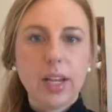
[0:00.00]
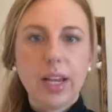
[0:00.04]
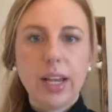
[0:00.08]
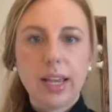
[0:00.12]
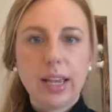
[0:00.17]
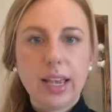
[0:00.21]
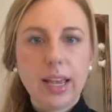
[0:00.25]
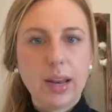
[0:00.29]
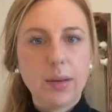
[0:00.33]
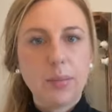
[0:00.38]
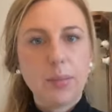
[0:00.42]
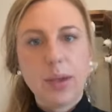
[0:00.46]

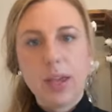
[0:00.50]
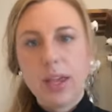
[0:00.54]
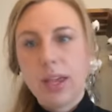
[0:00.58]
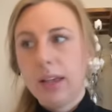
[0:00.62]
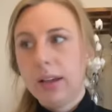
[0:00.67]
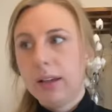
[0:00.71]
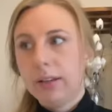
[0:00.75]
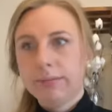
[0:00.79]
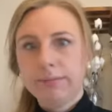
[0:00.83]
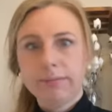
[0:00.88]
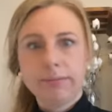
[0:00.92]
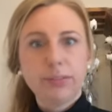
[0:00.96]
It can
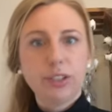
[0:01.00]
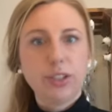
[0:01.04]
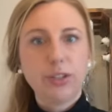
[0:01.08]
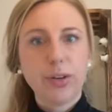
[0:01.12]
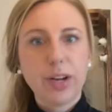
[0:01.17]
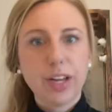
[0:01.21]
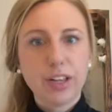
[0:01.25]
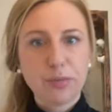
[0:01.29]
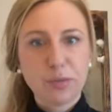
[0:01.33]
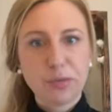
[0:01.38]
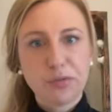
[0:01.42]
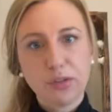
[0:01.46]
be 2
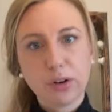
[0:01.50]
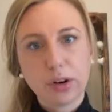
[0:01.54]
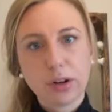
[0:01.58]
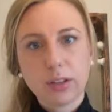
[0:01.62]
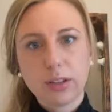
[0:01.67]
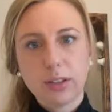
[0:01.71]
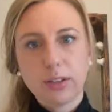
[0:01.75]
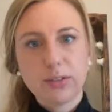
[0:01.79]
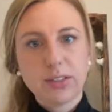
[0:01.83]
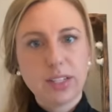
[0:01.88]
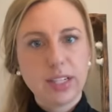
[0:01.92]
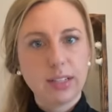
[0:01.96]
days before
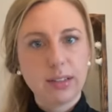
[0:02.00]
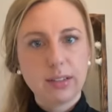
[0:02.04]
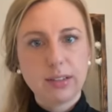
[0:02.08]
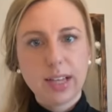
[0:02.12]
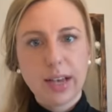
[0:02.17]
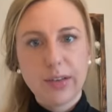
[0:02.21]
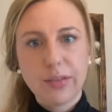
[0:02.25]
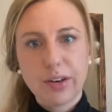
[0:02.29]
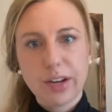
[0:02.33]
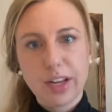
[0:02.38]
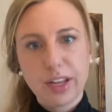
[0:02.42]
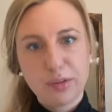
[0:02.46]
closing,
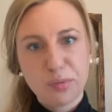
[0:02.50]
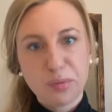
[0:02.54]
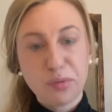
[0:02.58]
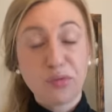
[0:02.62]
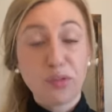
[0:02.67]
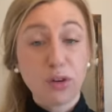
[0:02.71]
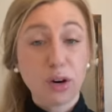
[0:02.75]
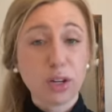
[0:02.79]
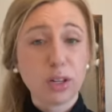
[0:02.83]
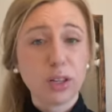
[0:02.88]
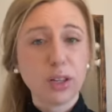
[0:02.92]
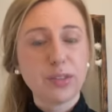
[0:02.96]
7 days
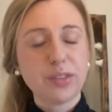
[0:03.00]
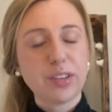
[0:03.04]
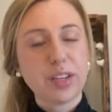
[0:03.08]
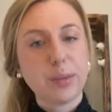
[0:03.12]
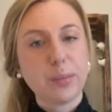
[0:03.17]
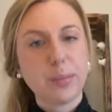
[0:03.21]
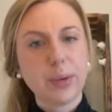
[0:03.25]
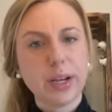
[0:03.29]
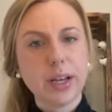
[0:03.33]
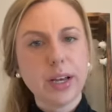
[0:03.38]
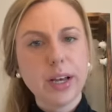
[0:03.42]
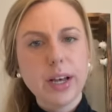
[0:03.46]
before
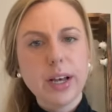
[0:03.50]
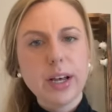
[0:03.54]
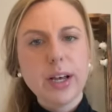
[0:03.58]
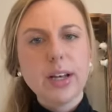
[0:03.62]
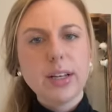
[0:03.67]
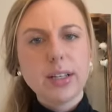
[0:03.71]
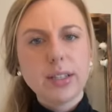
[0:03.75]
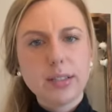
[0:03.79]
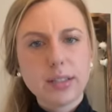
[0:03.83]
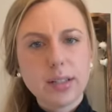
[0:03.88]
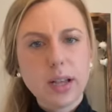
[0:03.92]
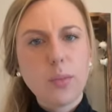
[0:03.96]
closing, but
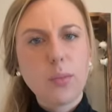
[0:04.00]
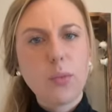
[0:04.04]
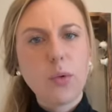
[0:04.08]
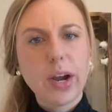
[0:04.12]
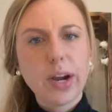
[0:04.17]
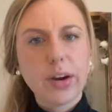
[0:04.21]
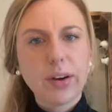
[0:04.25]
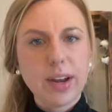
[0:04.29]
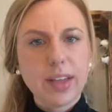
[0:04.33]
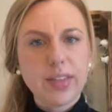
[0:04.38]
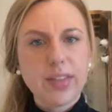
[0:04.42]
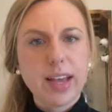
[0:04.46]

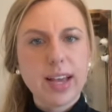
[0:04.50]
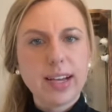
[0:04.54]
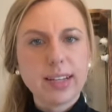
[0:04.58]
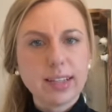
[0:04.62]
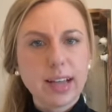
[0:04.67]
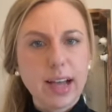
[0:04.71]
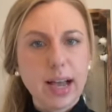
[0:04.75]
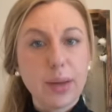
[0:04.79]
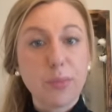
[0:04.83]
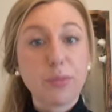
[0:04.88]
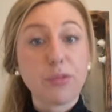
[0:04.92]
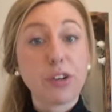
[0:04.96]
somewhere in that
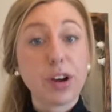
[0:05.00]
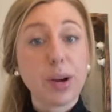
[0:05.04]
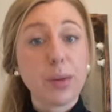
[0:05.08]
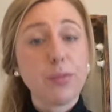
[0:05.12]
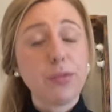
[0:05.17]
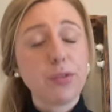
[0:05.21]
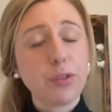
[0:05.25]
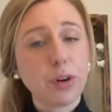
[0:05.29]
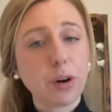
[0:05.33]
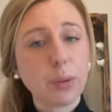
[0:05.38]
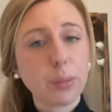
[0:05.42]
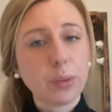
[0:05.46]
time
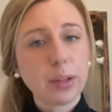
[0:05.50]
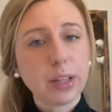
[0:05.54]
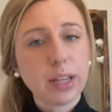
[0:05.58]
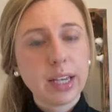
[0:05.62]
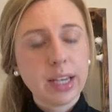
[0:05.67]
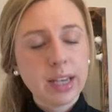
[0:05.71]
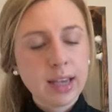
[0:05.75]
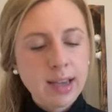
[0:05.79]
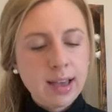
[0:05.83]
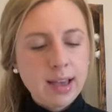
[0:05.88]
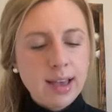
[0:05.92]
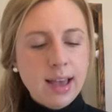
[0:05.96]
frame
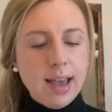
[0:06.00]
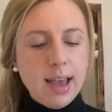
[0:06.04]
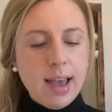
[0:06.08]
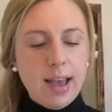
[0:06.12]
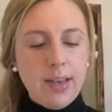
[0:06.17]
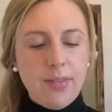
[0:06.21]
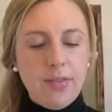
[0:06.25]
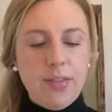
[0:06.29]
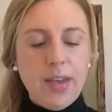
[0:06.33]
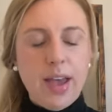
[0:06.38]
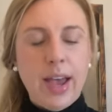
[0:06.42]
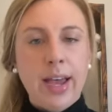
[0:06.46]
normally.
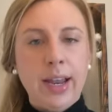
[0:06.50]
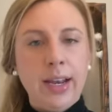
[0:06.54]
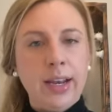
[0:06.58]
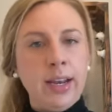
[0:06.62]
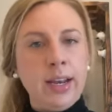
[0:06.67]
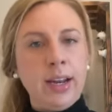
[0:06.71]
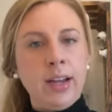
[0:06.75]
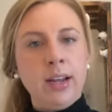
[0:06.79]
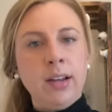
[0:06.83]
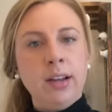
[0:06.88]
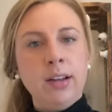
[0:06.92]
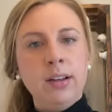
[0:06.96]
And
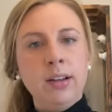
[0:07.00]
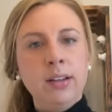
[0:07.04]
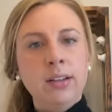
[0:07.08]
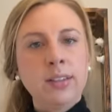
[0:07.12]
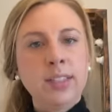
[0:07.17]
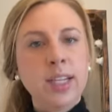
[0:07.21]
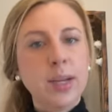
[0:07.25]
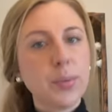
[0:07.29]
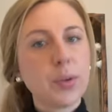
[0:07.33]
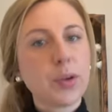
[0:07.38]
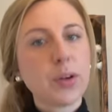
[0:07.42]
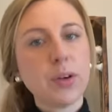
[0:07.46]
then
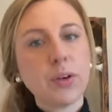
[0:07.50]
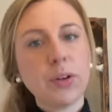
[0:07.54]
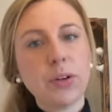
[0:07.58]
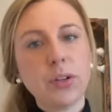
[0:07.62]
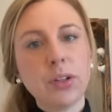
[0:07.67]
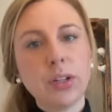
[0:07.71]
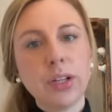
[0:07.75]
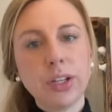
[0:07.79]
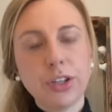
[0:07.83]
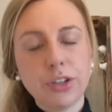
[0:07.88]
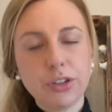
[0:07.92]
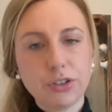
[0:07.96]

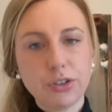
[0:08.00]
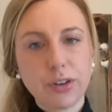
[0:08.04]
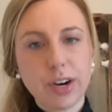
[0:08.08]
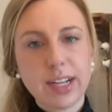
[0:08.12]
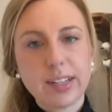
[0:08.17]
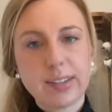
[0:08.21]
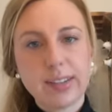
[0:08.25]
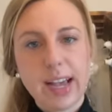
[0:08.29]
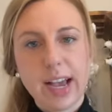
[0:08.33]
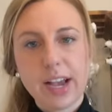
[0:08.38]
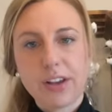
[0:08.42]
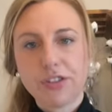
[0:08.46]
typical
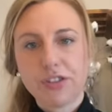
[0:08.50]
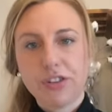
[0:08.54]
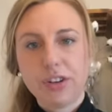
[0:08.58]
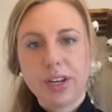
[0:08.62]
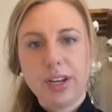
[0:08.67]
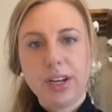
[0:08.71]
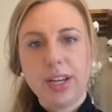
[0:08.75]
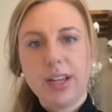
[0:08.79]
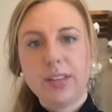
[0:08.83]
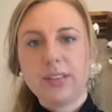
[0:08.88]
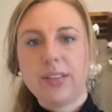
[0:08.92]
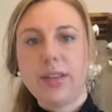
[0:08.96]

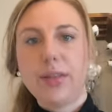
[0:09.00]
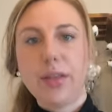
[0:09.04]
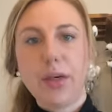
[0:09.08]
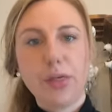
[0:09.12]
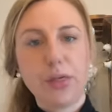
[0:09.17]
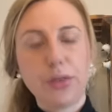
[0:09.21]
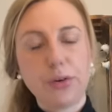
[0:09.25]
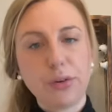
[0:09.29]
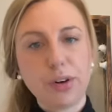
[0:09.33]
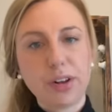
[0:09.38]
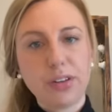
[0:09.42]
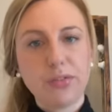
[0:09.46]
transaction is in the
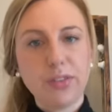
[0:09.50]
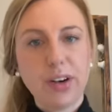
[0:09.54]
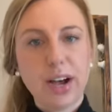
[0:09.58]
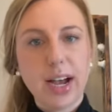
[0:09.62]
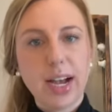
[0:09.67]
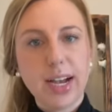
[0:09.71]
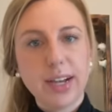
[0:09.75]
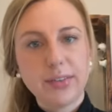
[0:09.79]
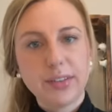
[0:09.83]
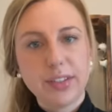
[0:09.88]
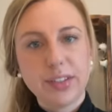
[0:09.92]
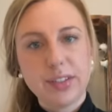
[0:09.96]

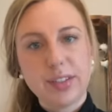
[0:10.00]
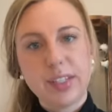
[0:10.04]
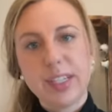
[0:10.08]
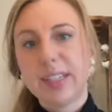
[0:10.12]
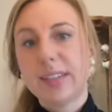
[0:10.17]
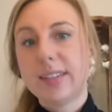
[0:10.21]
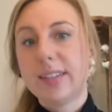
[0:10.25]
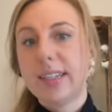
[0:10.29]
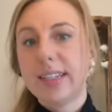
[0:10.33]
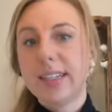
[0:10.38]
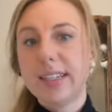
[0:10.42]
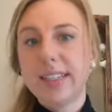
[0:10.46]
35 to
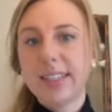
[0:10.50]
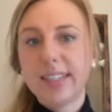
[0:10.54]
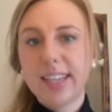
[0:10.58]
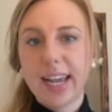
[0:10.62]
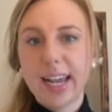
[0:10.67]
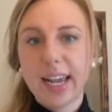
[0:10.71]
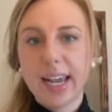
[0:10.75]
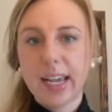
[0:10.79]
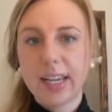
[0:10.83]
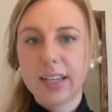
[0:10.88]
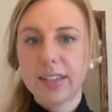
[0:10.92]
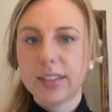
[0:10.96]
60
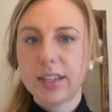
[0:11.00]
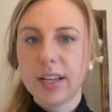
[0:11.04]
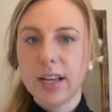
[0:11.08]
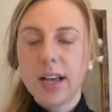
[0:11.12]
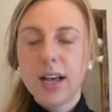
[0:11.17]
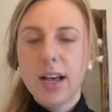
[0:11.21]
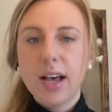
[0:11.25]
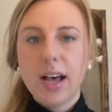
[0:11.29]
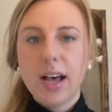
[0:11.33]
days,